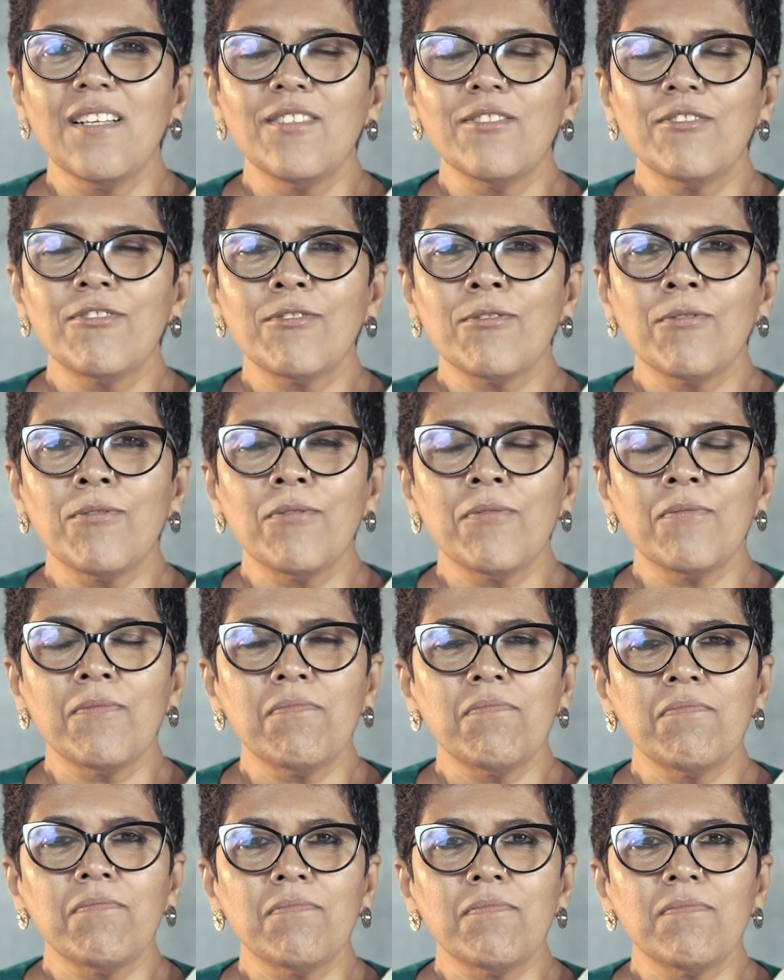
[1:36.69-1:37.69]
So
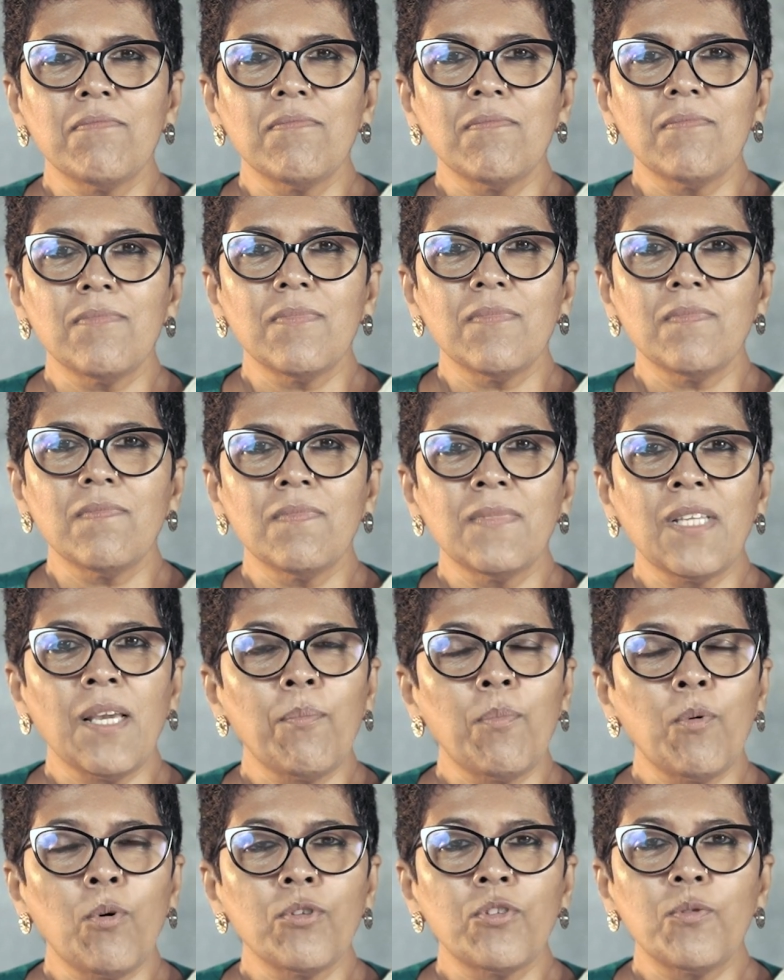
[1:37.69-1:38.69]
they
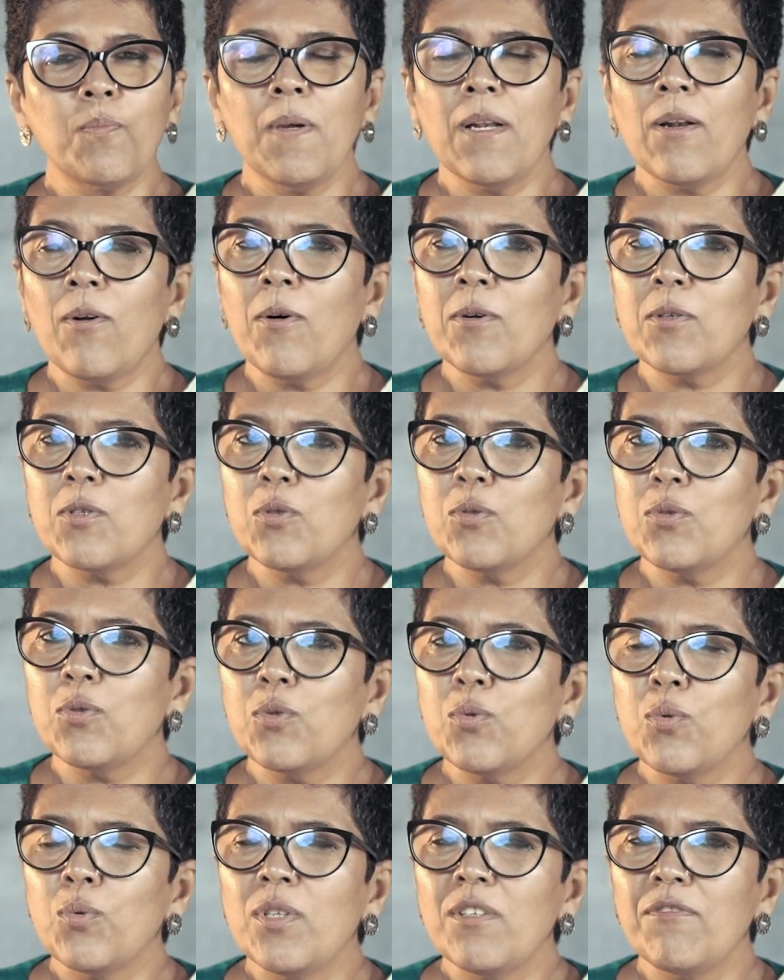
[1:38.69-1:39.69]
both belong to
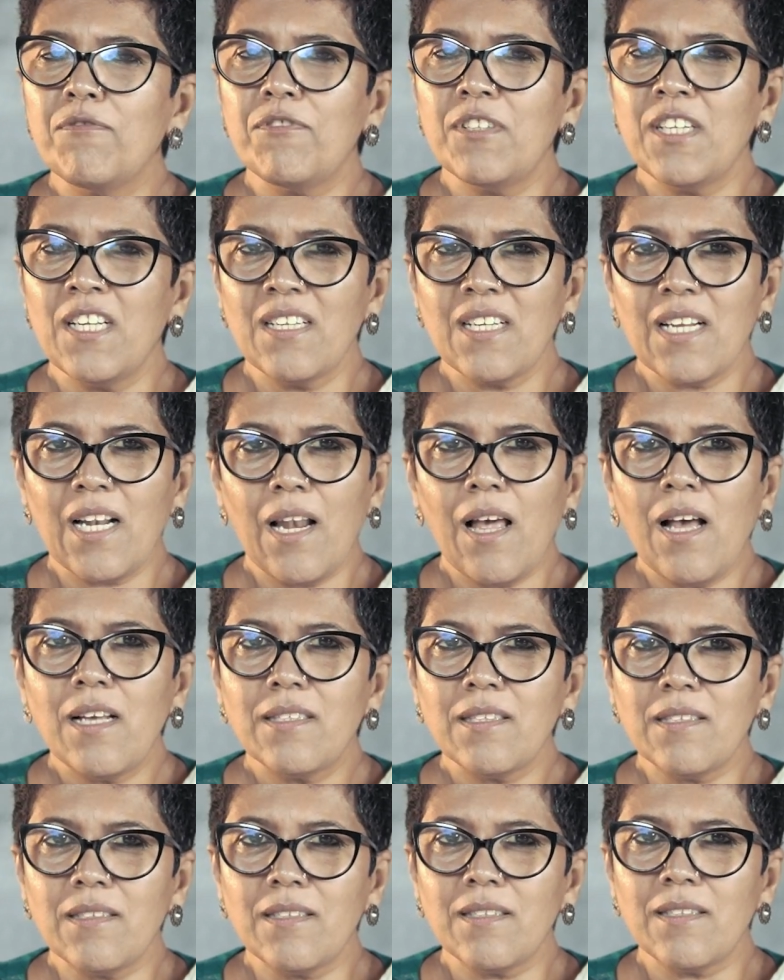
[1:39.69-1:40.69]
2 different
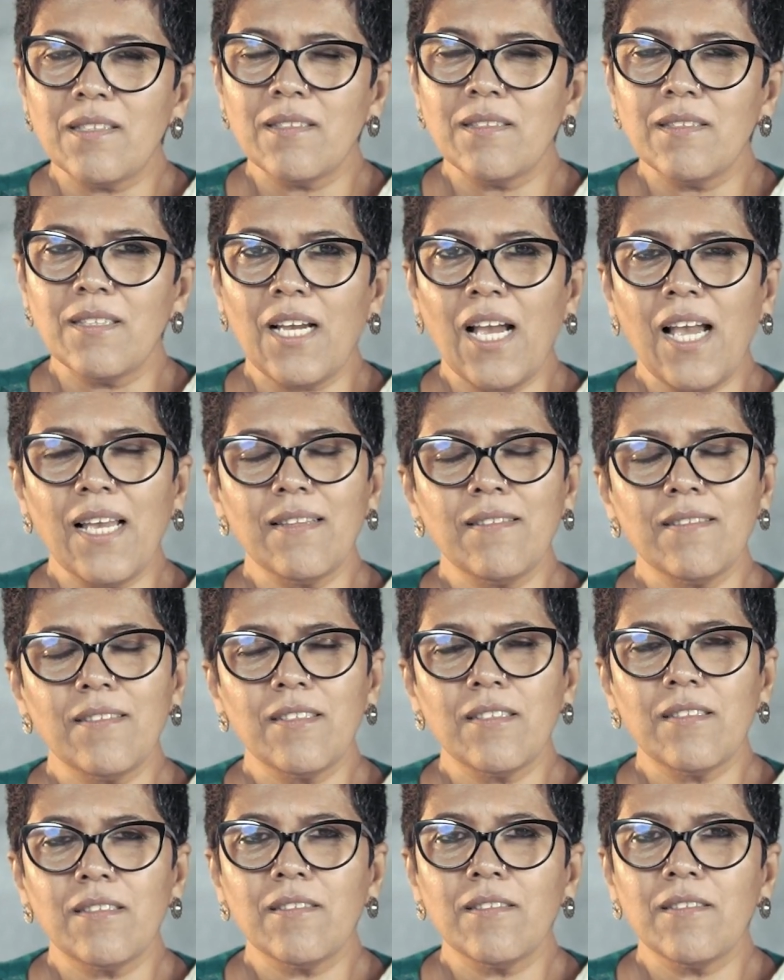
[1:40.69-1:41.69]
classes.
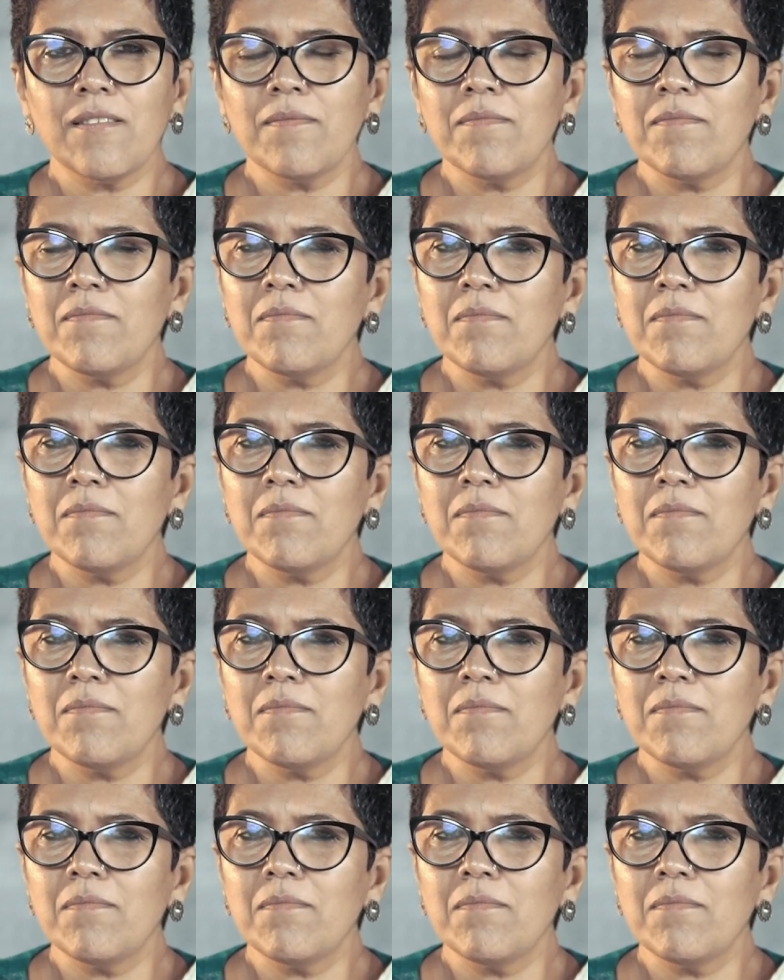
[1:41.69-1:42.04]
Either the